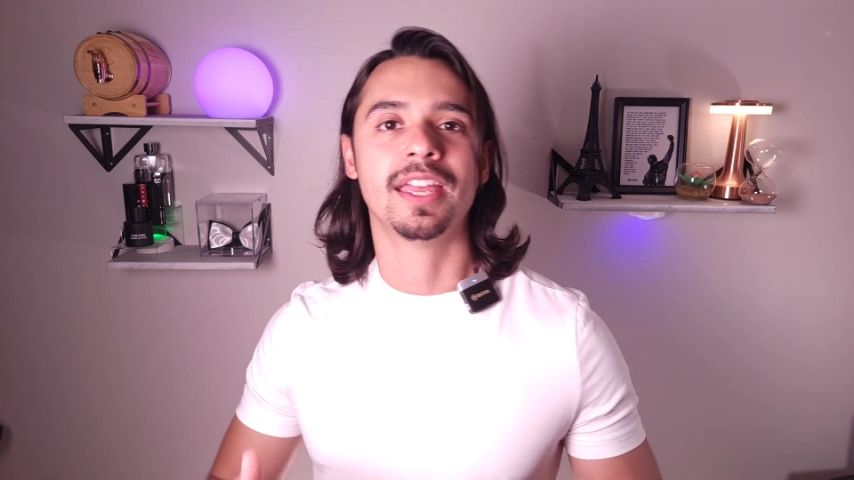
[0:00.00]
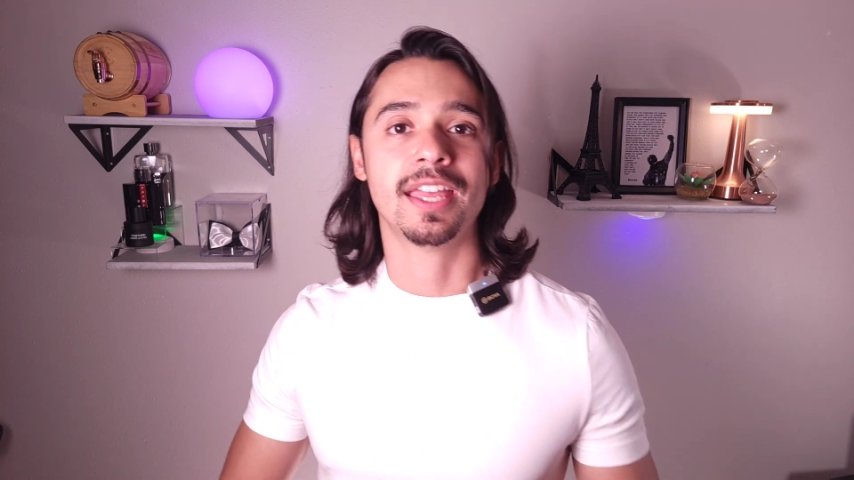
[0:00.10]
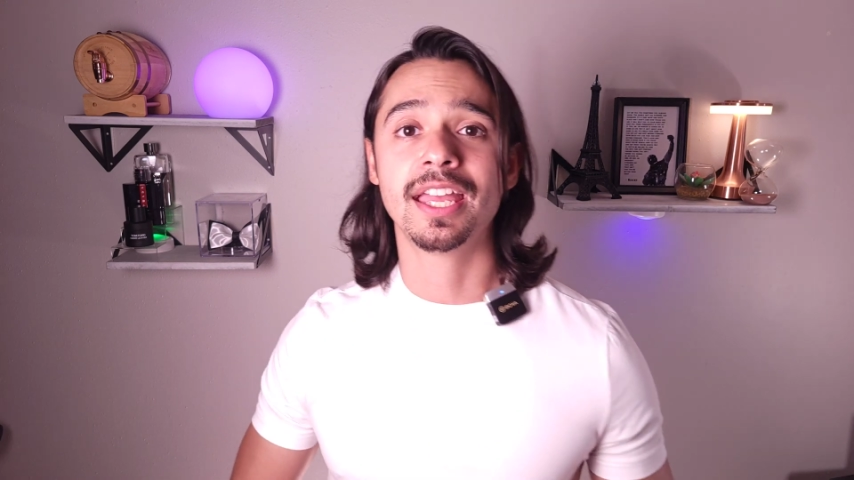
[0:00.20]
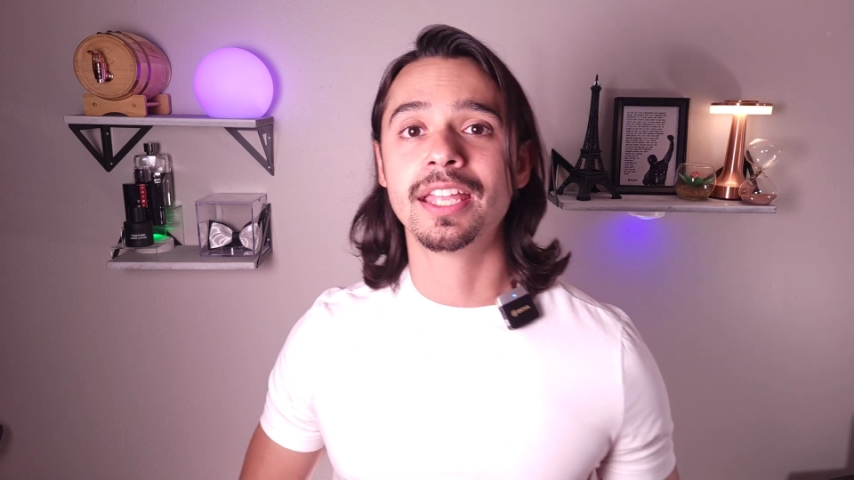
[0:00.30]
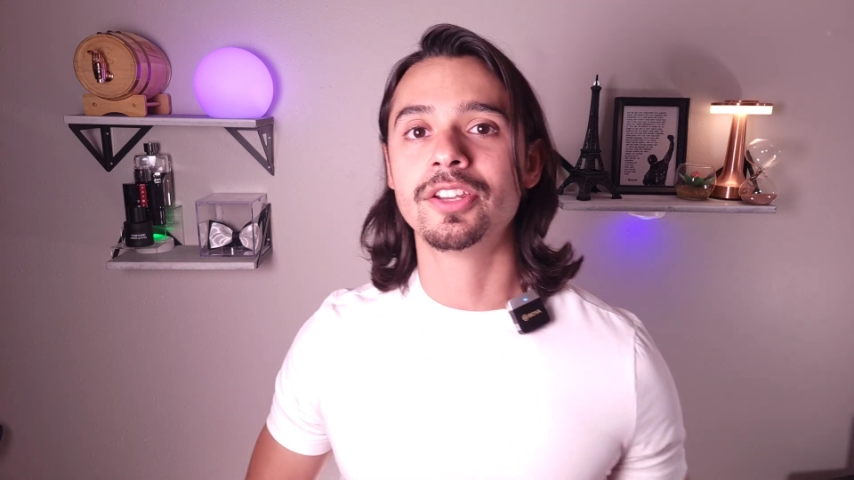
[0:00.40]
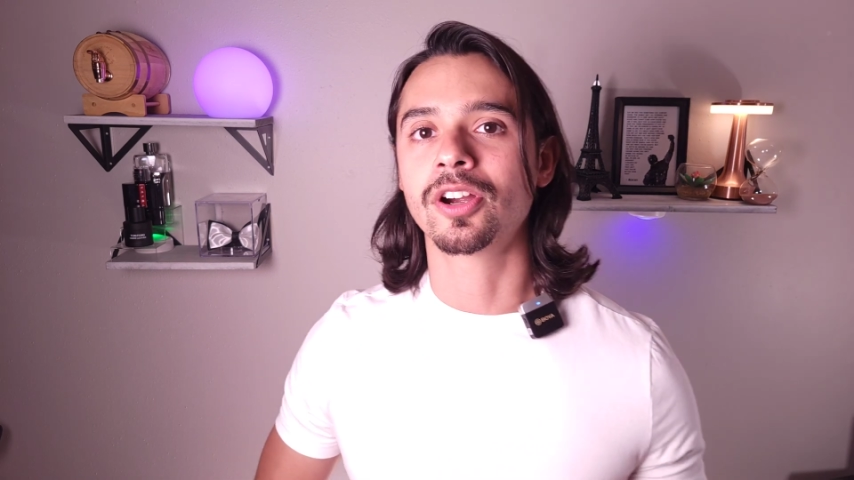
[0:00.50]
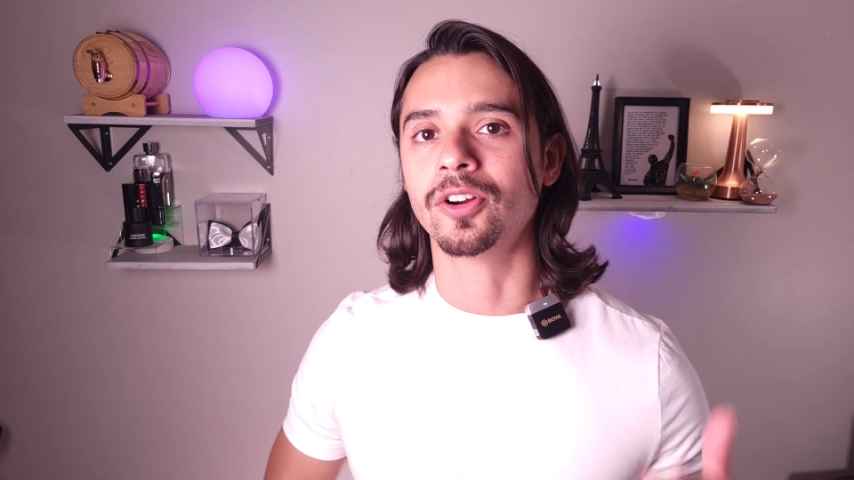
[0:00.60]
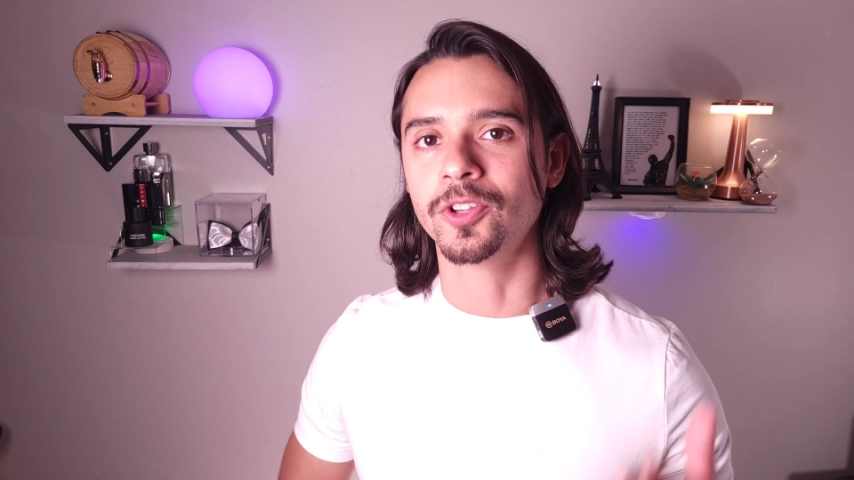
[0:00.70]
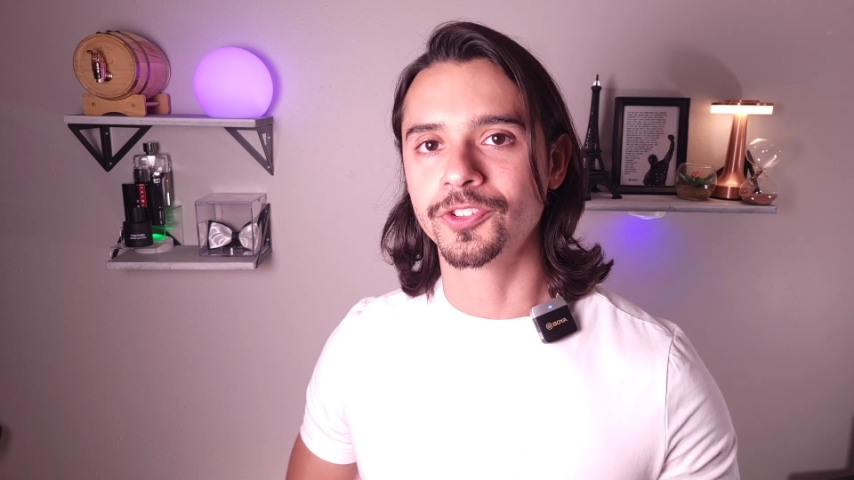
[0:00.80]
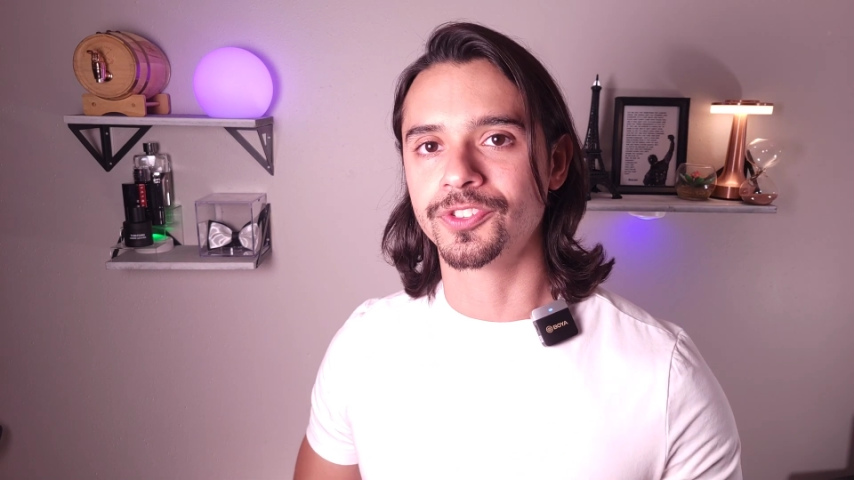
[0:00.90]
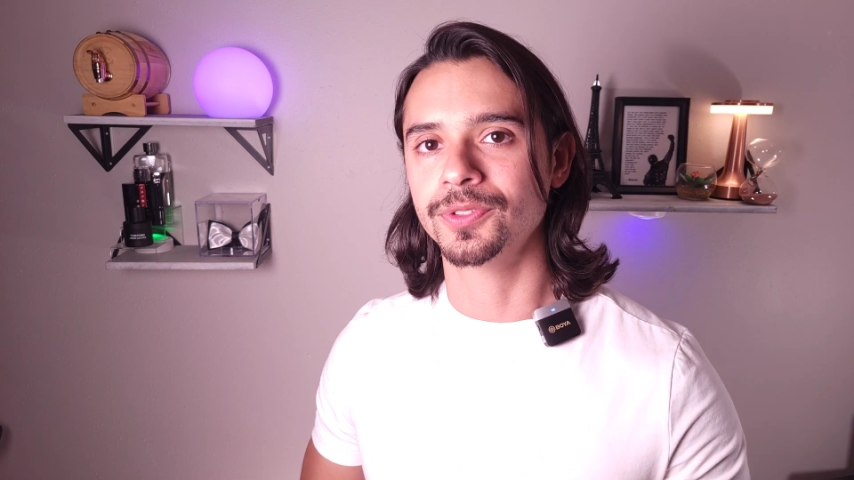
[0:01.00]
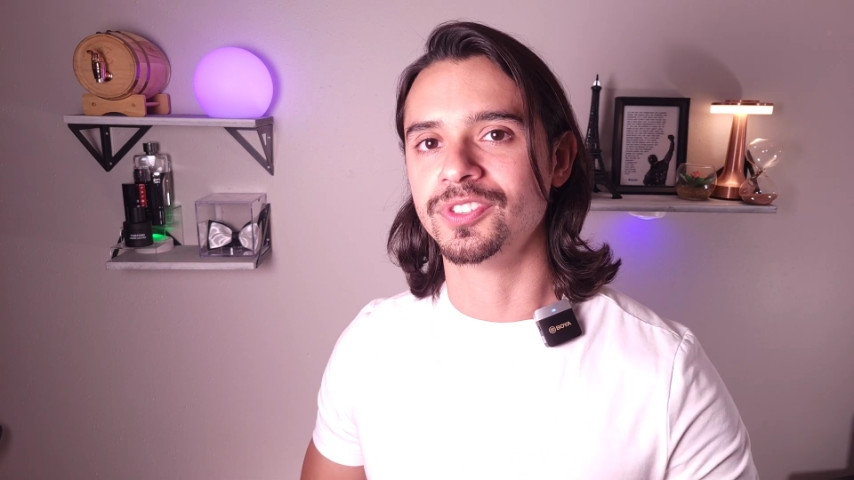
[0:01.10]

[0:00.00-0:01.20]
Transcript: and are also